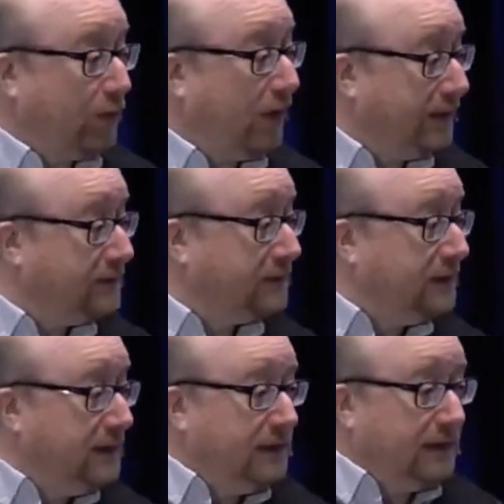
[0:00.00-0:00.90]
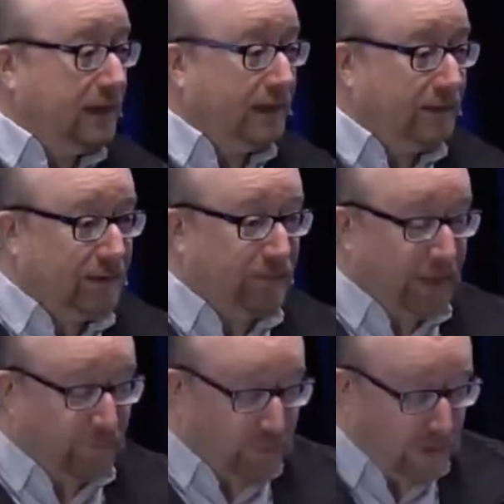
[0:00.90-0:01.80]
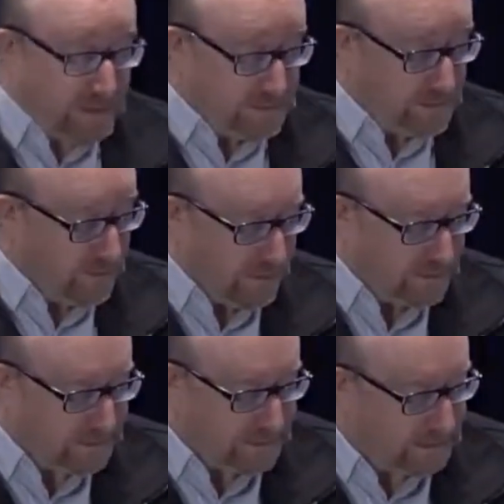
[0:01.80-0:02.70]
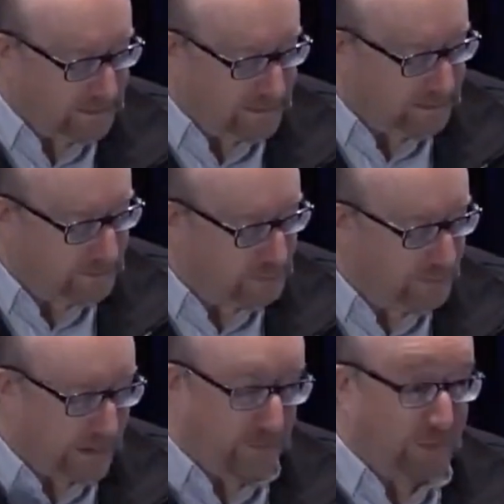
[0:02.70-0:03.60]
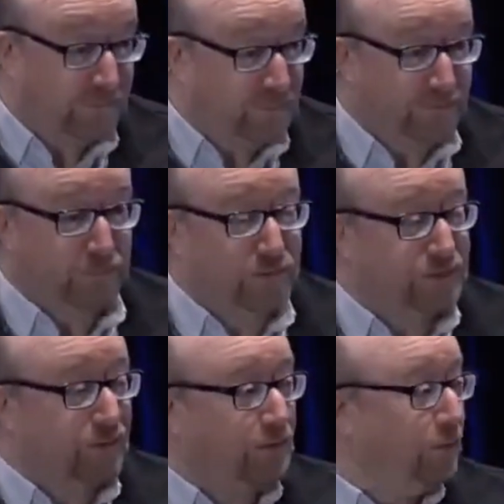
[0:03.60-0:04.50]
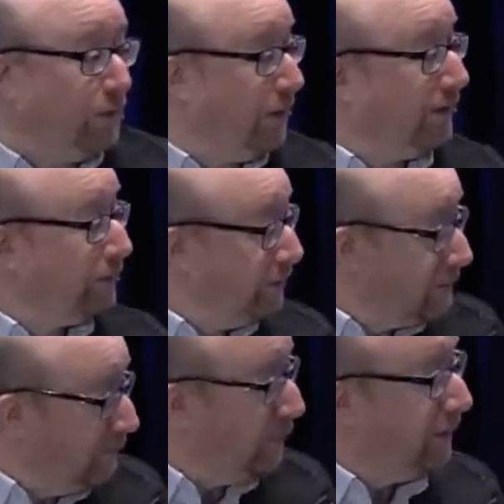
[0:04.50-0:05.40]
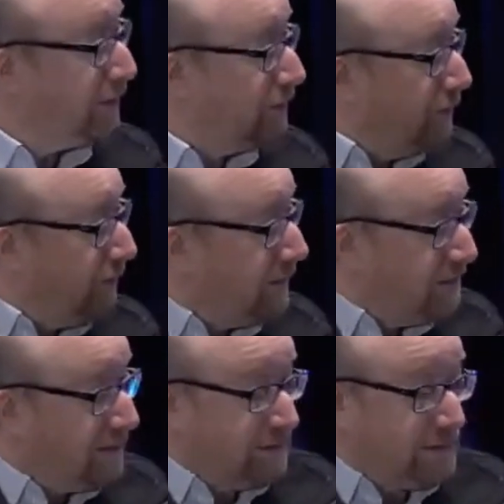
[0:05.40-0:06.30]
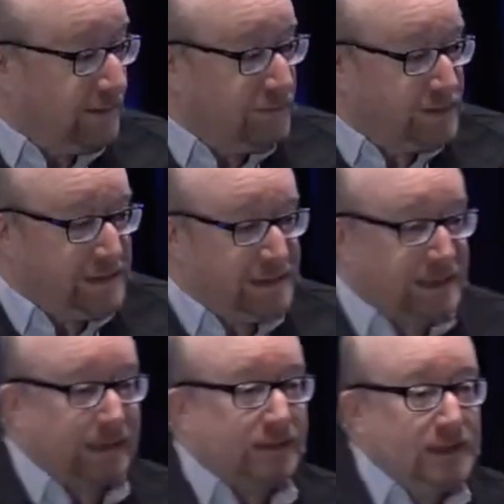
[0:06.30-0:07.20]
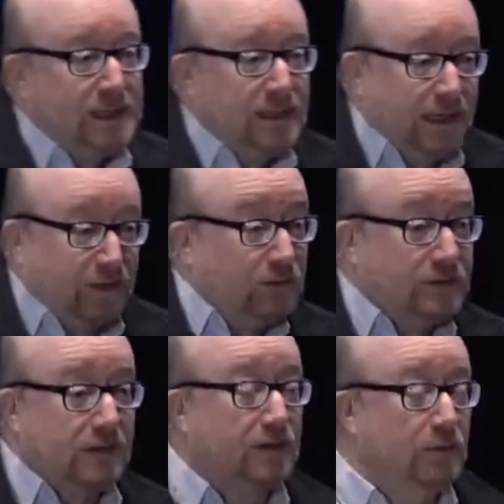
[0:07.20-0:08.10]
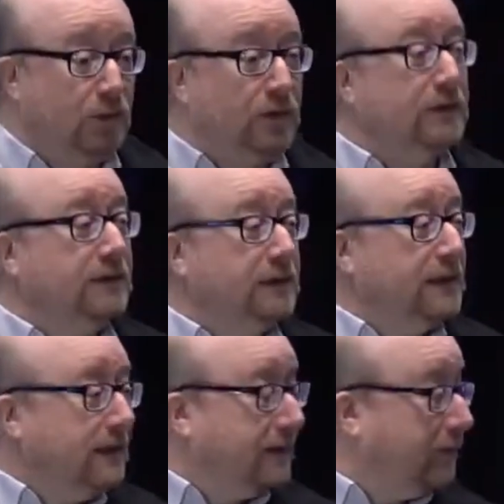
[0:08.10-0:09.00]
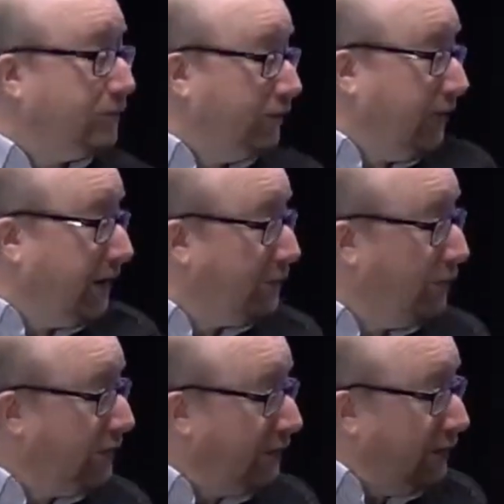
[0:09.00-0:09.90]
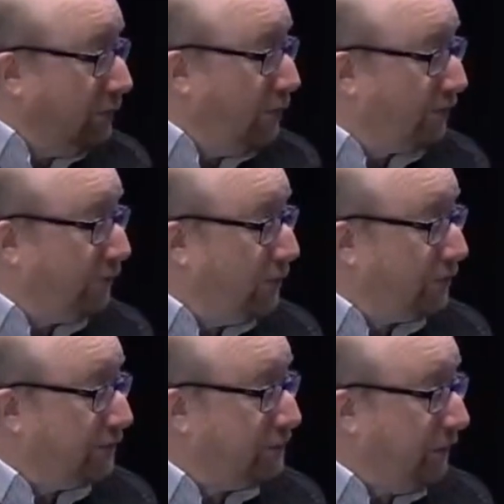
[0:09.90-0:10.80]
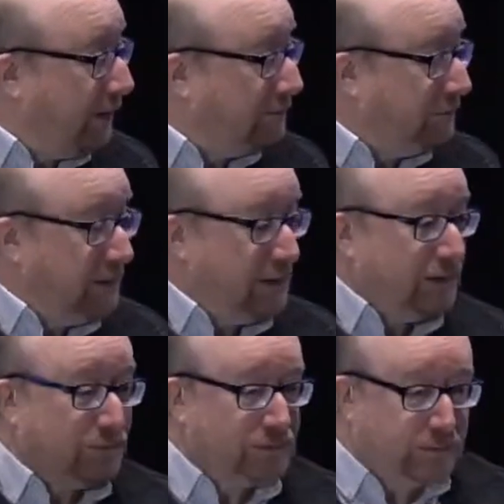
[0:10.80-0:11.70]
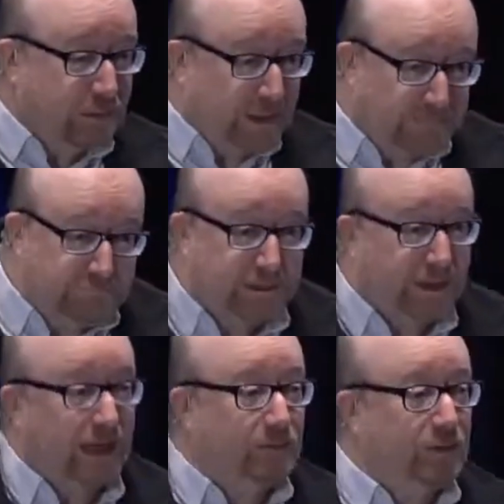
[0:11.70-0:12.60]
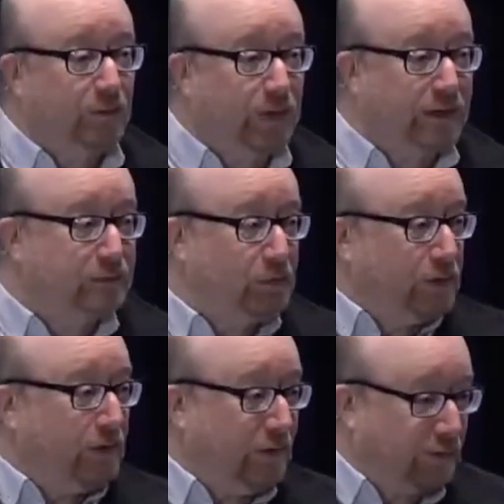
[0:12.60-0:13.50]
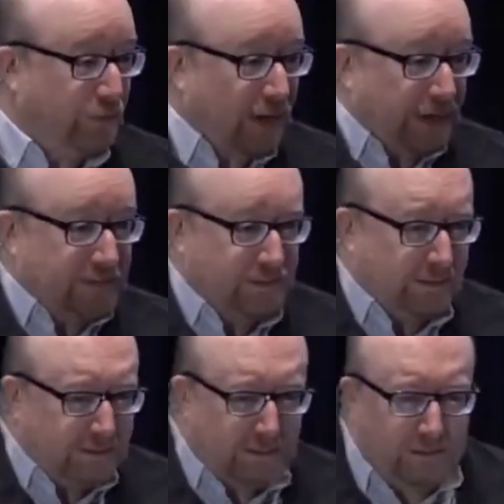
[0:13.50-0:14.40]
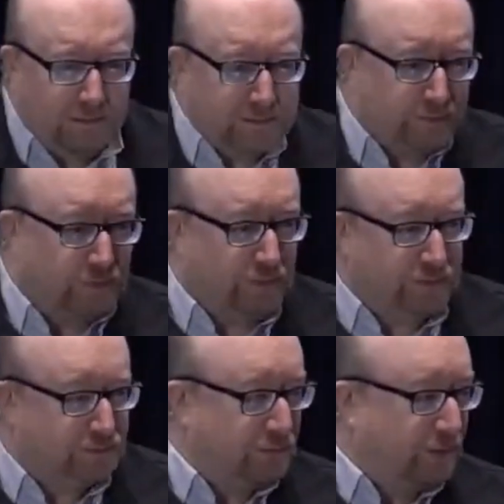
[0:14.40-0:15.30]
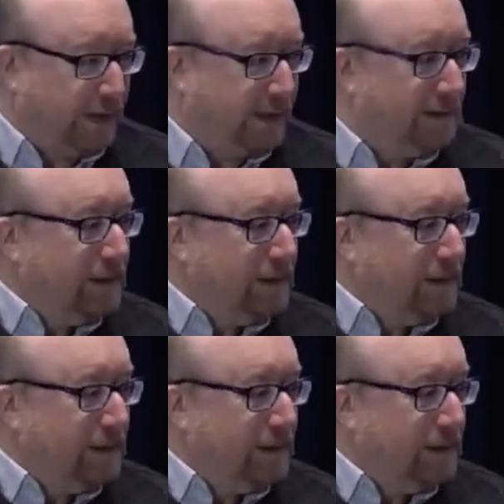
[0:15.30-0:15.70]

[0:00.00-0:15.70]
praise, about praising God and doing that right from the first song all the way through. So bless you for your sensitivity in that, and also the word, that prophetic word that you brought forth as well, was about the garment of praise, putting on praise. So I think the Holy Spirit is already